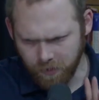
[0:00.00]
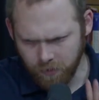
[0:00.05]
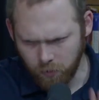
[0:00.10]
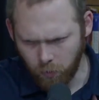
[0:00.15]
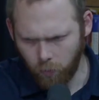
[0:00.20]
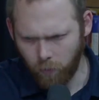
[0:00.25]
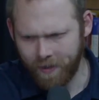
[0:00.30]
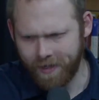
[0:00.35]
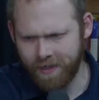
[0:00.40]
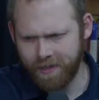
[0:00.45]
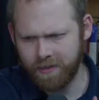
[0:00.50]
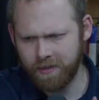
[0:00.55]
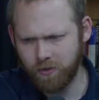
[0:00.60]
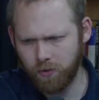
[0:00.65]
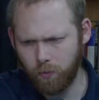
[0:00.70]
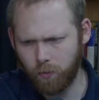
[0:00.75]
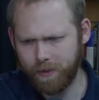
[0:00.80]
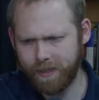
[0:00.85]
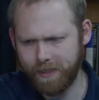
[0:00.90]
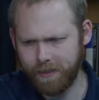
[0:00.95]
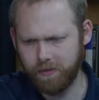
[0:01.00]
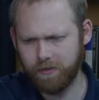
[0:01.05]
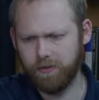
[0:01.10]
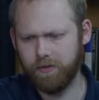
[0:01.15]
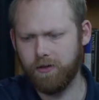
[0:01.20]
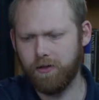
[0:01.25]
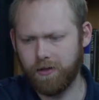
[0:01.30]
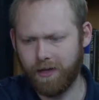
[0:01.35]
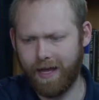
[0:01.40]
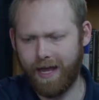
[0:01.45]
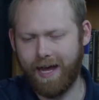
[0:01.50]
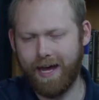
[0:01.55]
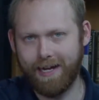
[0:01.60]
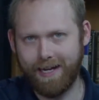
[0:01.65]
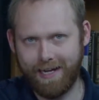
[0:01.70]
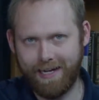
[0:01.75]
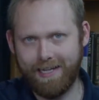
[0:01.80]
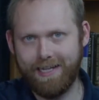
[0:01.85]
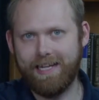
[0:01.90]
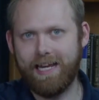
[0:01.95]
When we look at
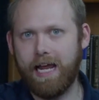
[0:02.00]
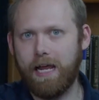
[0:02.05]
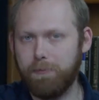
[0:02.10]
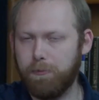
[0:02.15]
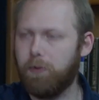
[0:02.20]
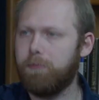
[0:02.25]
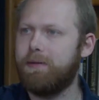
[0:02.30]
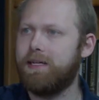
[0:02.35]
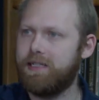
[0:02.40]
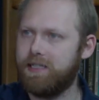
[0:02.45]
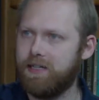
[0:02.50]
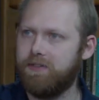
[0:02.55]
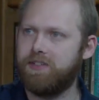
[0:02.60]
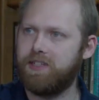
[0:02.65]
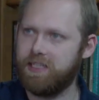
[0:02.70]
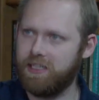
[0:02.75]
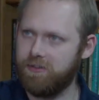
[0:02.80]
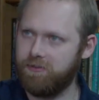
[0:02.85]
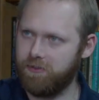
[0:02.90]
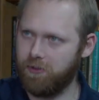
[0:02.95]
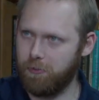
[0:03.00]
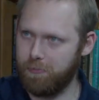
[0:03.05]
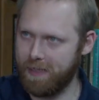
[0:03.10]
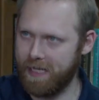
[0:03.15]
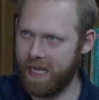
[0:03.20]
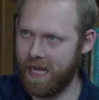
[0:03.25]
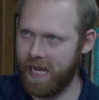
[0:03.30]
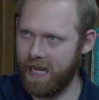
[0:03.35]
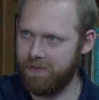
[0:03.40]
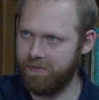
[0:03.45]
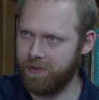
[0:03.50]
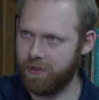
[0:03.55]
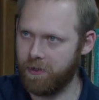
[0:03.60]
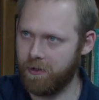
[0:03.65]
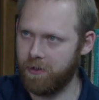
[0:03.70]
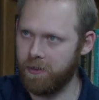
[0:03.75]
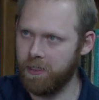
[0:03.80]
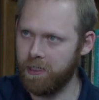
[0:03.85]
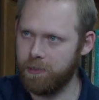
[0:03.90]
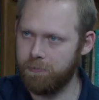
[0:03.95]
enablement of sinful behavior,
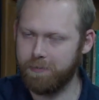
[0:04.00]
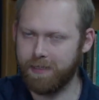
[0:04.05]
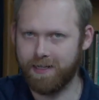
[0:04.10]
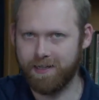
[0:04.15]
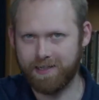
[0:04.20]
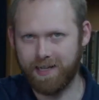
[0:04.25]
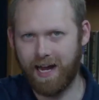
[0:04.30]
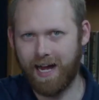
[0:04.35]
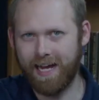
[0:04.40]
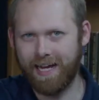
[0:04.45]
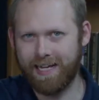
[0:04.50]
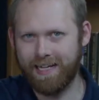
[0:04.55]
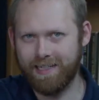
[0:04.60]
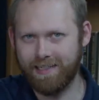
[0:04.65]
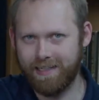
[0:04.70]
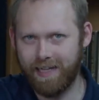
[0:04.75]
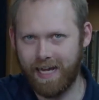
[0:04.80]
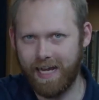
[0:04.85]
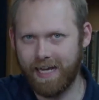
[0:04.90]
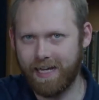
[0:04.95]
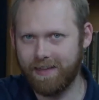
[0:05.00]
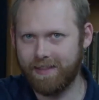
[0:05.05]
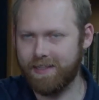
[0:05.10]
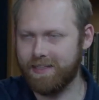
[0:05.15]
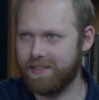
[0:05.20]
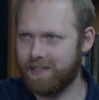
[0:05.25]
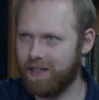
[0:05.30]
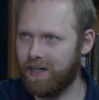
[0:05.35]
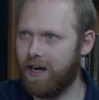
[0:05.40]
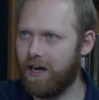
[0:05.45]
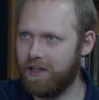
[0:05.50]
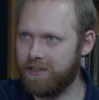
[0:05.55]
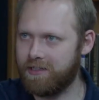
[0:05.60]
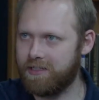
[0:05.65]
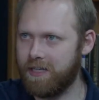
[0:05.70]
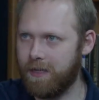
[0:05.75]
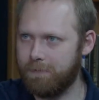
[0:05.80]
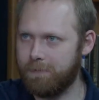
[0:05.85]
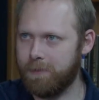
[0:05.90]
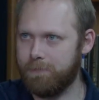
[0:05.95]
because I can take this
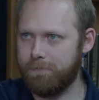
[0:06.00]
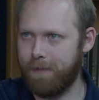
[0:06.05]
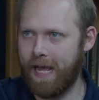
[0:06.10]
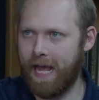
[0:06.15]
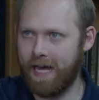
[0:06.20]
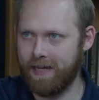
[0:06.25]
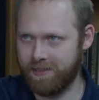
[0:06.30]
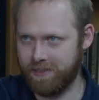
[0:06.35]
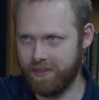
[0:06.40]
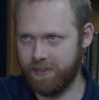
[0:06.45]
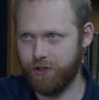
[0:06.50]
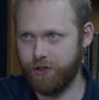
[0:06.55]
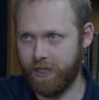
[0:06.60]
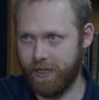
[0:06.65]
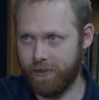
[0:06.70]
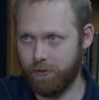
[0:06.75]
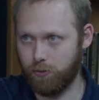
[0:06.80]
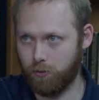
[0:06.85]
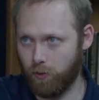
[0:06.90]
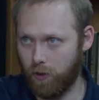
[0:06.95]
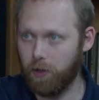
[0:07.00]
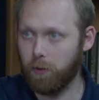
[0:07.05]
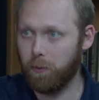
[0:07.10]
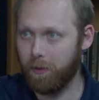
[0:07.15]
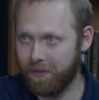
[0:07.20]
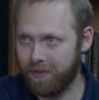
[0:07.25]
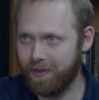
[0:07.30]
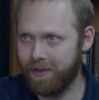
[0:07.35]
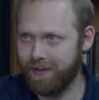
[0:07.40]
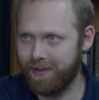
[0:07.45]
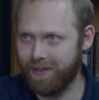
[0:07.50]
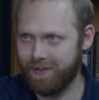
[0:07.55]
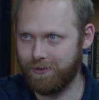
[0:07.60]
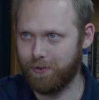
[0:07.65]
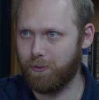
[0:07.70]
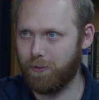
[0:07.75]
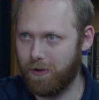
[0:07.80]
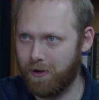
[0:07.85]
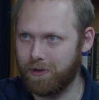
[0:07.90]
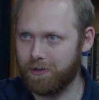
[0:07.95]
concept and passage and run with it in the
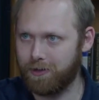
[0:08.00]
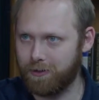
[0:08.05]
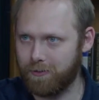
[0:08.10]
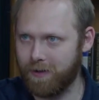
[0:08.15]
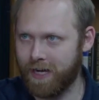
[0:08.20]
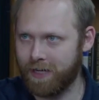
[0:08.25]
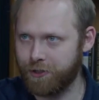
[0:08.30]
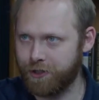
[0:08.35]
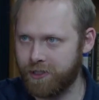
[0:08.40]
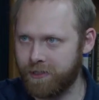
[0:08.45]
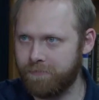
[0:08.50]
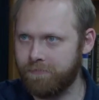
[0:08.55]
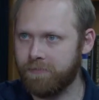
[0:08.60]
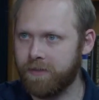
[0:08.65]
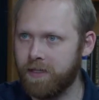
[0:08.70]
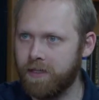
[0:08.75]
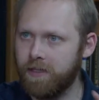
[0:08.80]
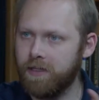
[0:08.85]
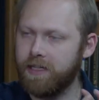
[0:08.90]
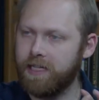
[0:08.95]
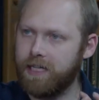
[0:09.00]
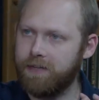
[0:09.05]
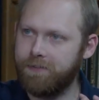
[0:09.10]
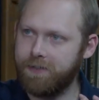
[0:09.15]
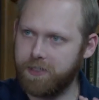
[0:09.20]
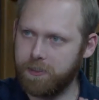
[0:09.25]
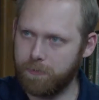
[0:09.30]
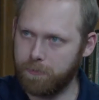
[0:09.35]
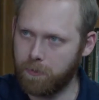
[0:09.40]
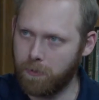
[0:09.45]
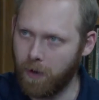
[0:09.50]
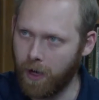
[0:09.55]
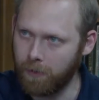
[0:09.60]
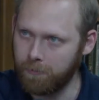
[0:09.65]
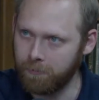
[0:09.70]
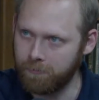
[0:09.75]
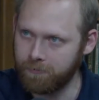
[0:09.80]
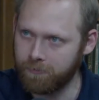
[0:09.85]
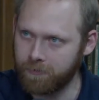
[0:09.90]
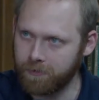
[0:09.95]
wrong direction, if it's a
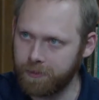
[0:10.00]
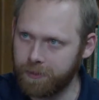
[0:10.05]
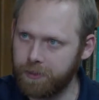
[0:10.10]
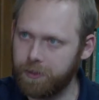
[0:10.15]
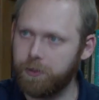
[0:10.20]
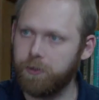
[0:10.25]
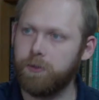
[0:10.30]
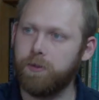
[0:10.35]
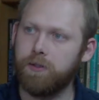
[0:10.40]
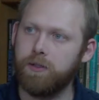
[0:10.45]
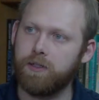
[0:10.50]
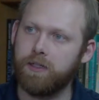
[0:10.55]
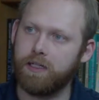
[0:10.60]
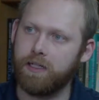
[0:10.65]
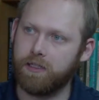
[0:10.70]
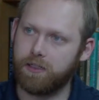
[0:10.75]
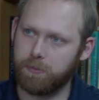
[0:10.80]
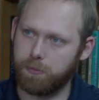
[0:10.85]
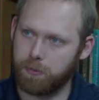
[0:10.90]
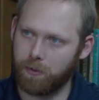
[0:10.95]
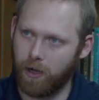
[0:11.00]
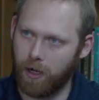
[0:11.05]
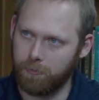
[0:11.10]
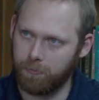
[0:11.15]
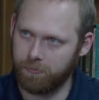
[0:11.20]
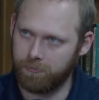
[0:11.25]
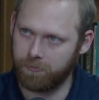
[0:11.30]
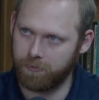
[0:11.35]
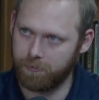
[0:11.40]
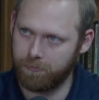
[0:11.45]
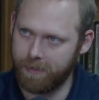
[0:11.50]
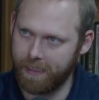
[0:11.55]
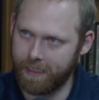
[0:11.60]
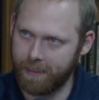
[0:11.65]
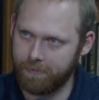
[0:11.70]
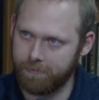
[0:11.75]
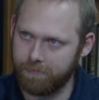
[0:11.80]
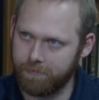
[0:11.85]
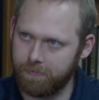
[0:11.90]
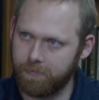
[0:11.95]
problem for you, it's a problem for me.
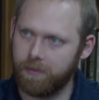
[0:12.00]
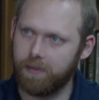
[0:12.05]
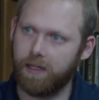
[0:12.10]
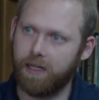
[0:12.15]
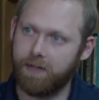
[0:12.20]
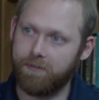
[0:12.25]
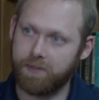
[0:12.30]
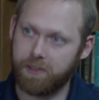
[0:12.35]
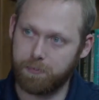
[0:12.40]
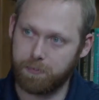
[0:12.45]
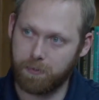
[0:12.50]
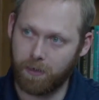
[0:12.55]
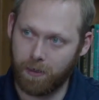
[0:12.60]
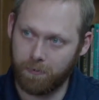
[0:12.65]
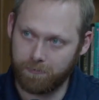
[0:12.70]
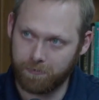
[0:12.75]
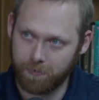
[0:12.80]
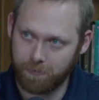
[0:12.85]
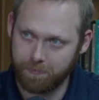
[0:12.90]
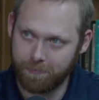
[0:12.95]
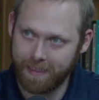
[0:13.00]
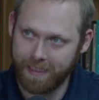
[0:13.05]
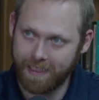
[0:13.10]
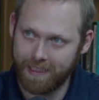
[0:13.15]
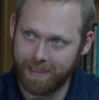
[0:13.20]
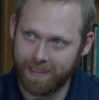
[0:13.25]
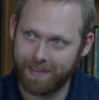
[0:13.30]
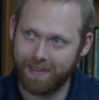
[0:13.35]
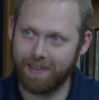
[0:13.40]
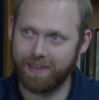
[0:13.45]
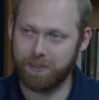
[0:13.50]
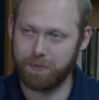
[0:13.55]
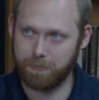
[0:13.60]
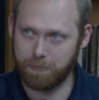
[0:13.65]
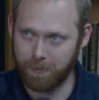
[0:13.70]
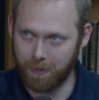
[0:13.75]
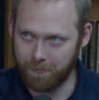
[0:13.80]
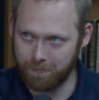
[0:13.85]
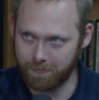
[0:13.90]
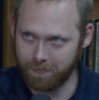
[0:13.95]
And if it's a problem for me, it's a
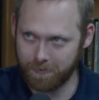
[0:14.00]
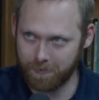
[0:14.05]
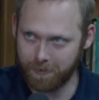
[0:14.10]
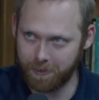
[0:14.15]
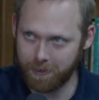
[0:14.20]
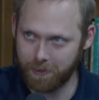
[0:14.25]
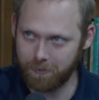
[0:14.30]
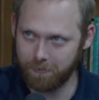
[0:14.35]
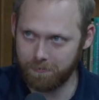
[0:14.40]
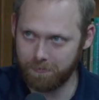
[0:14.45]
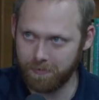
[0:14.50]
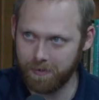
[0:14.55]
problem for you.